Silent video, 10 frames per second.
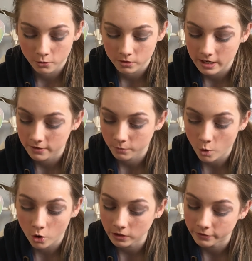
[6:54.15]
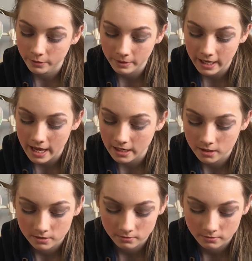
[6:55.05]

we're going in all of them again.